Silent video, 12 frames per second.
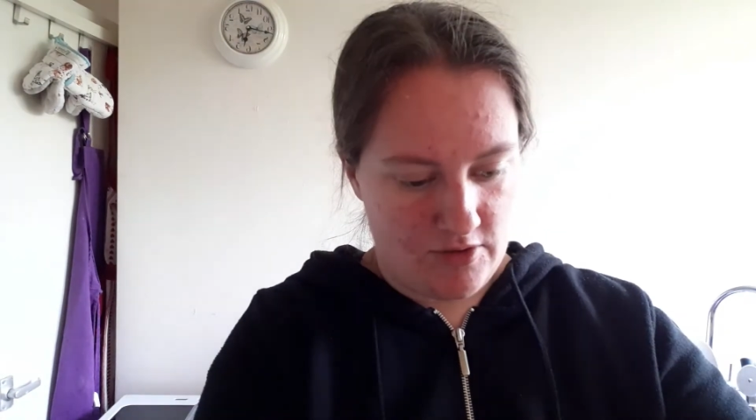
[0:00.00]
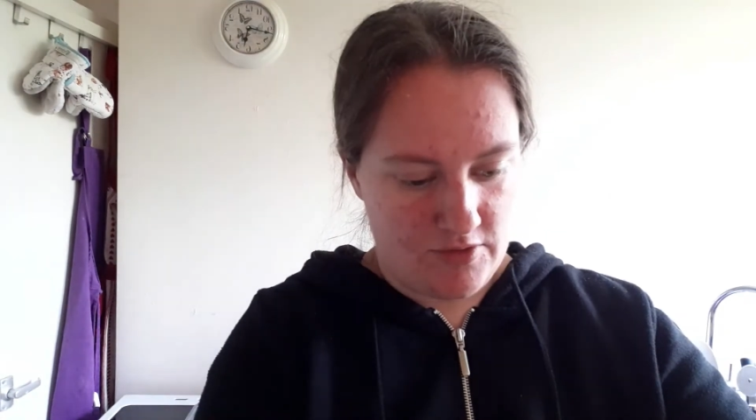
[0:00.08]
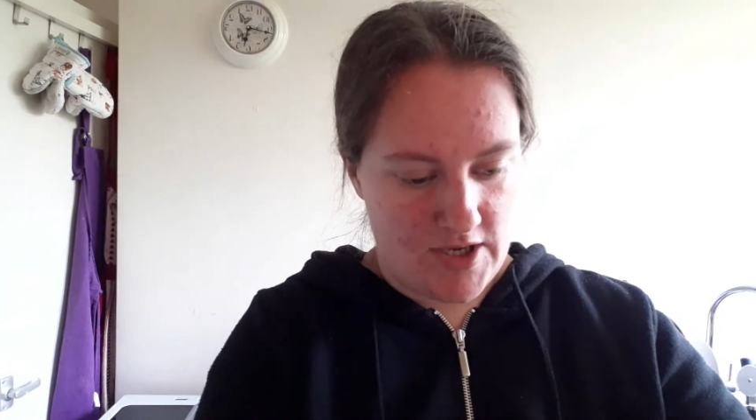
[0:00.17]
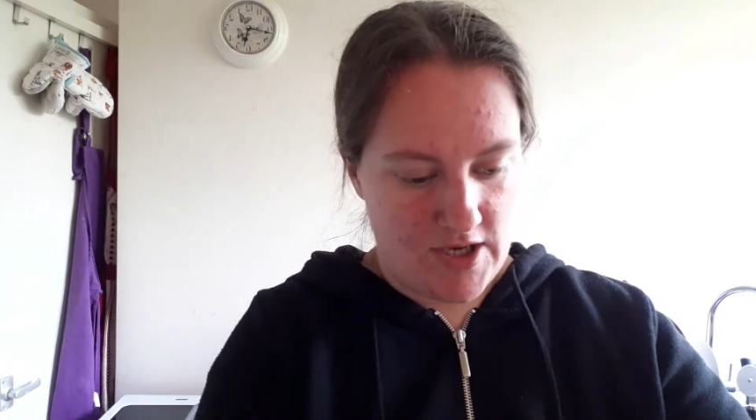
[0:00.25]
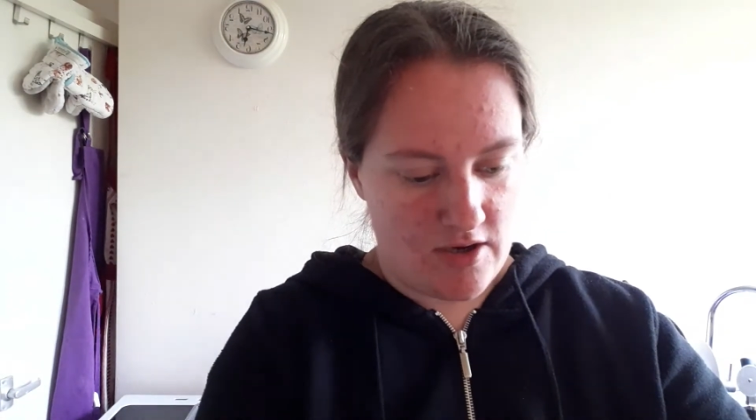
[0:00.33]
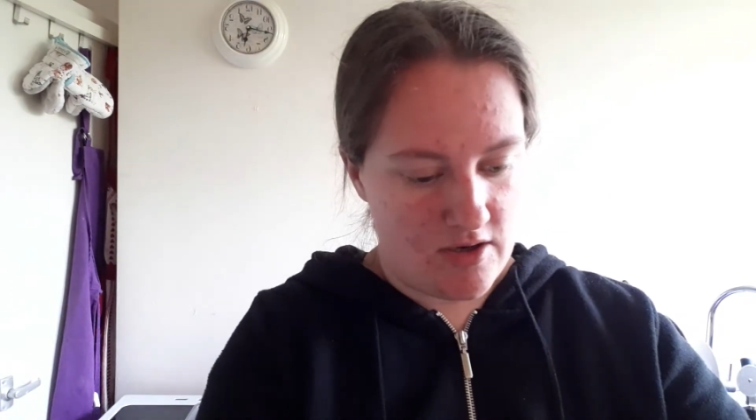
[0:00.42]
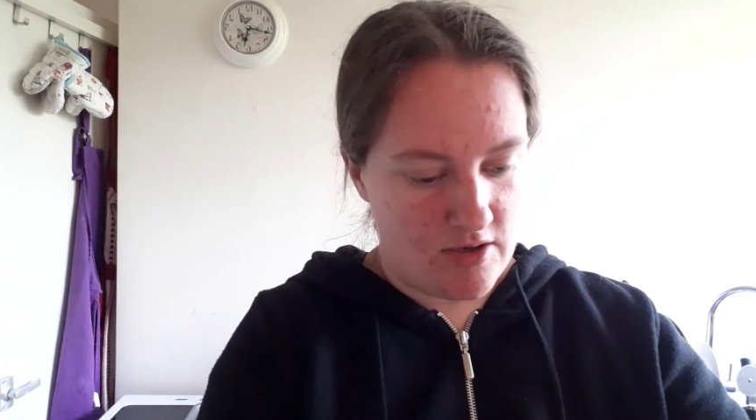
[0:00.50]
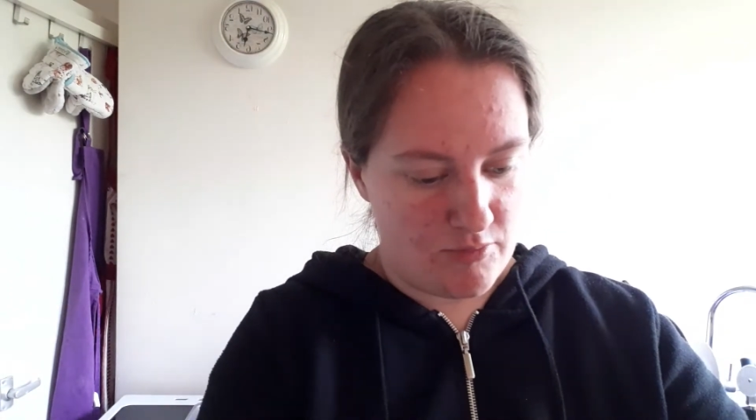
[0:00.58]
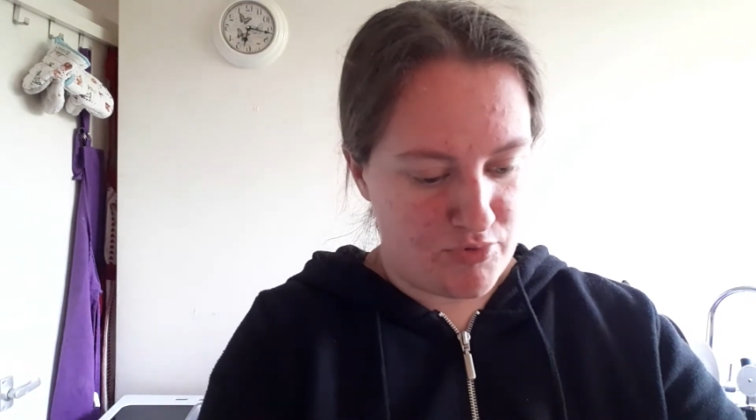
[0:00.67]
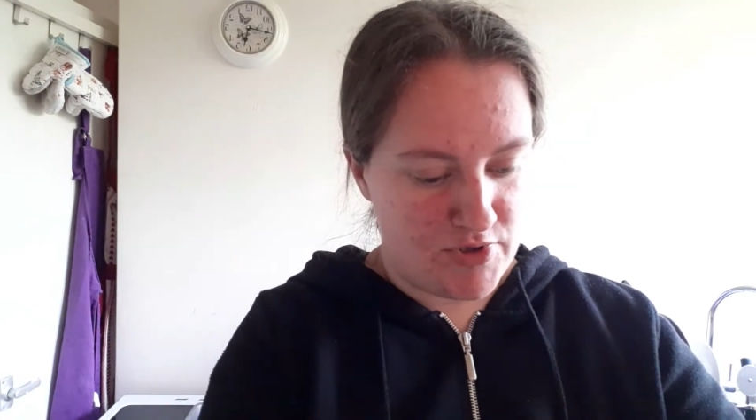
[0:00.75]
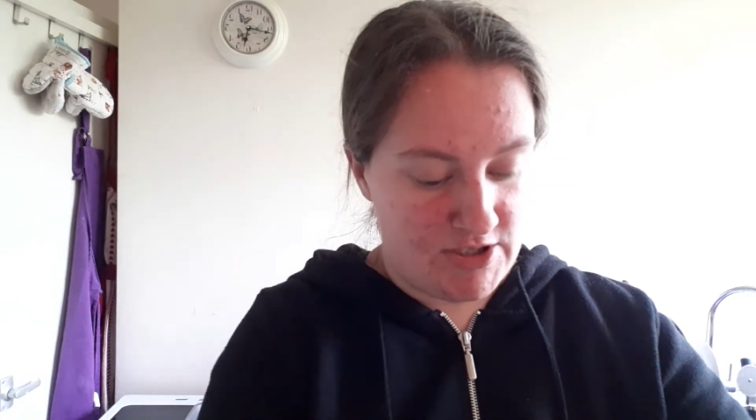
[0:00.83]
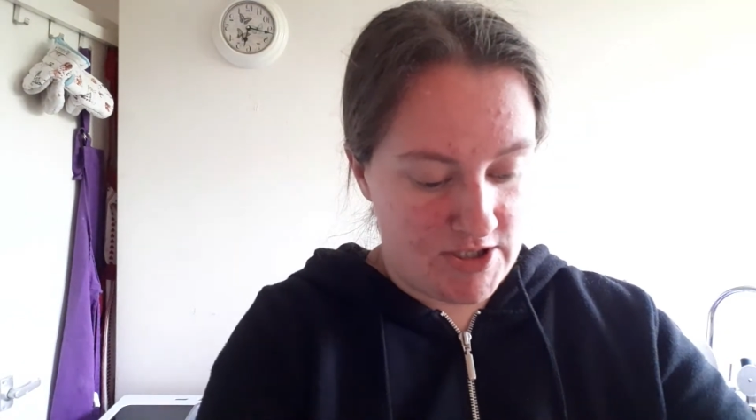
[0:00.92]
they are
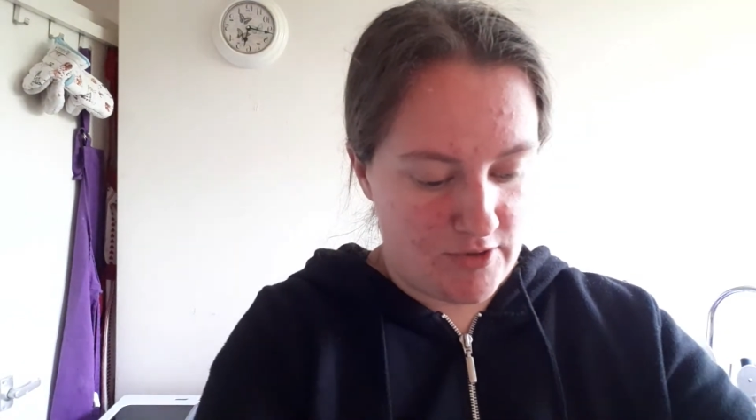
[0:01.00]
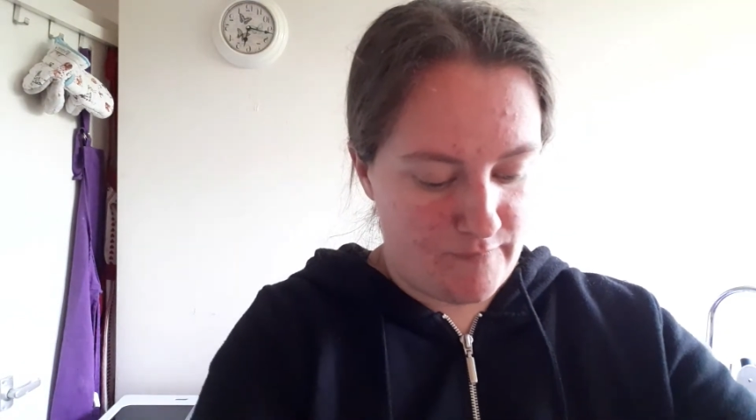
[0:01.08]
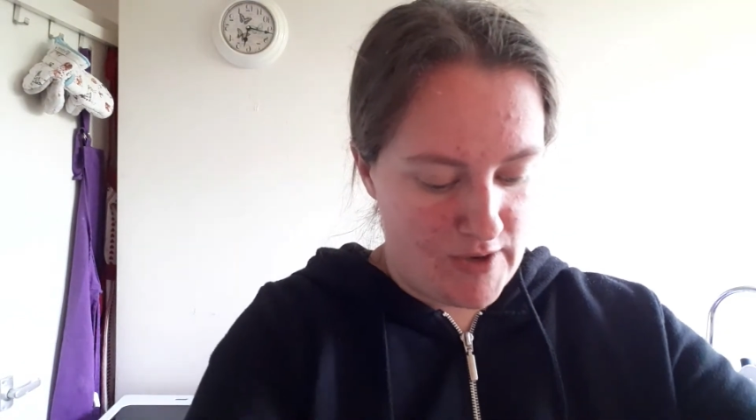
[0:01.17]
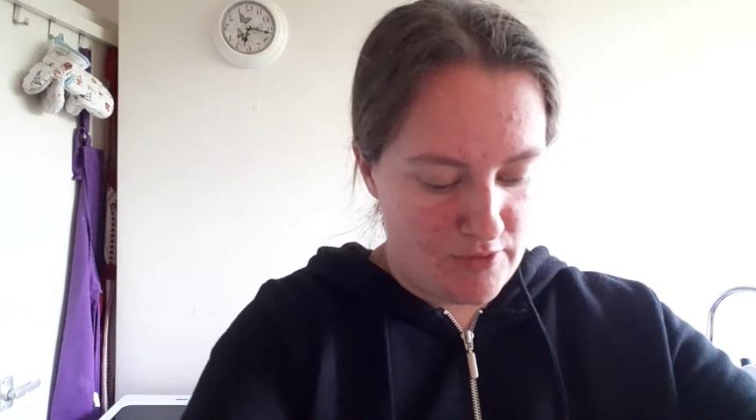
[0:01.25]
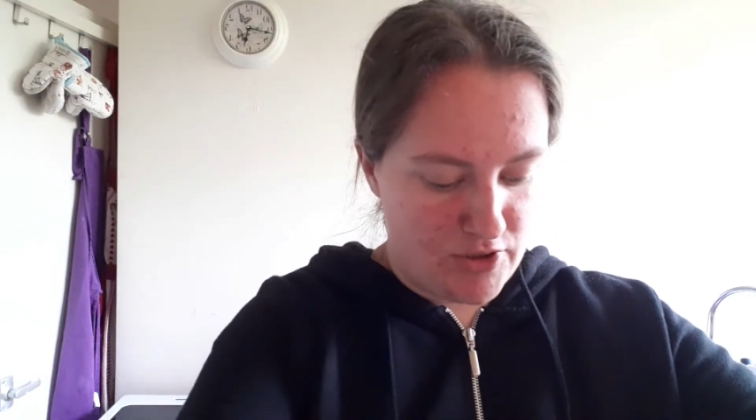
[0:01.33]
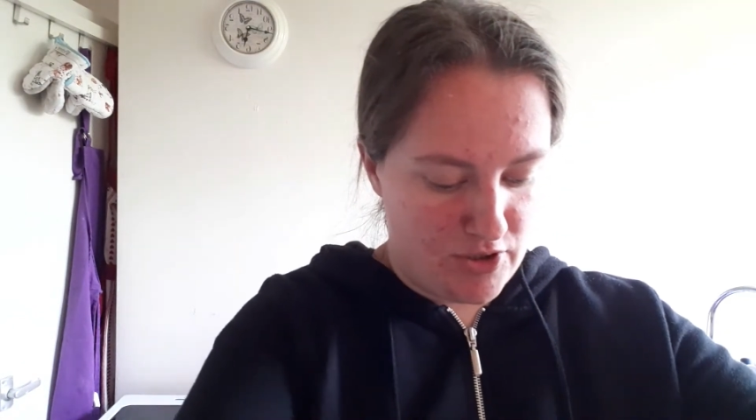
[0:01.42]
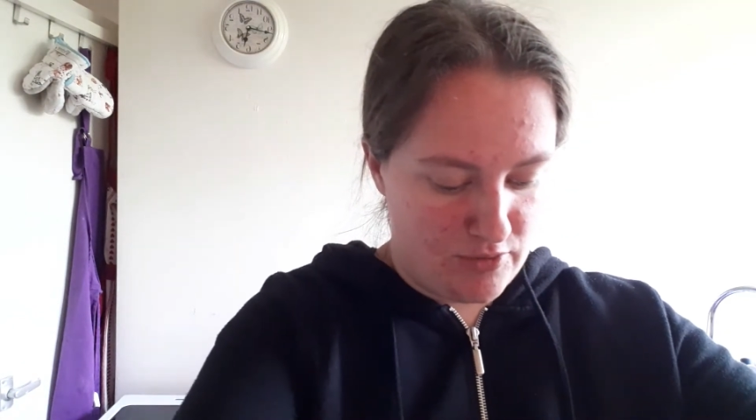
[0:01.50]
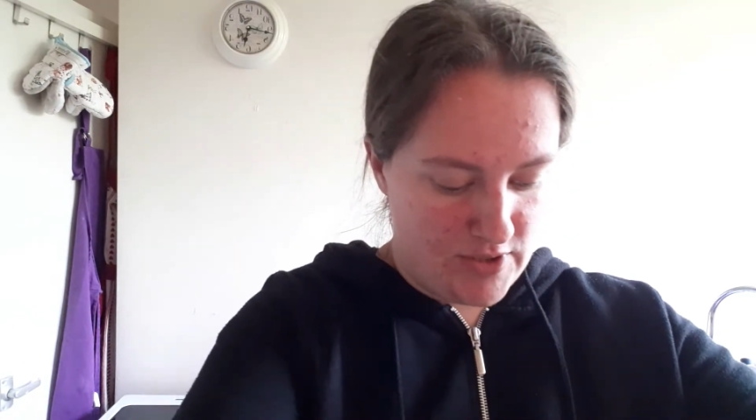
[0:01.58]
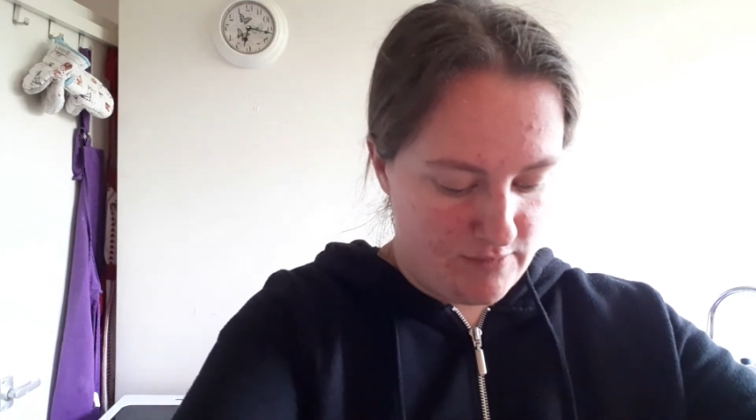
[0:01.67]
pretty good value.